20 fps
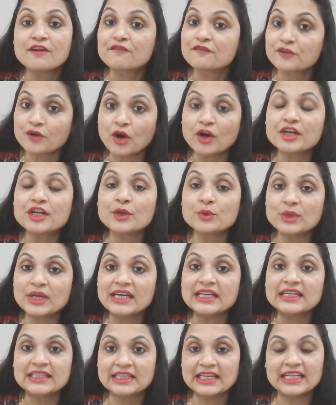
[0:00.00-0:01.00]

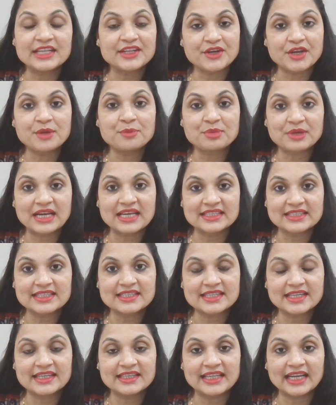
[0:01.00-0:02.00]
fraudulently
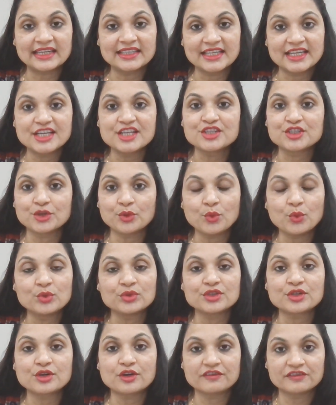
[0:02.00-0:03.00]
represented that he is the
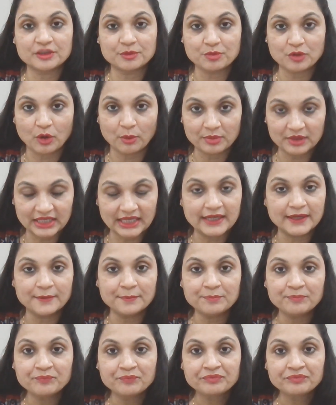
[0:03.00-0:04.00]
owner of the property.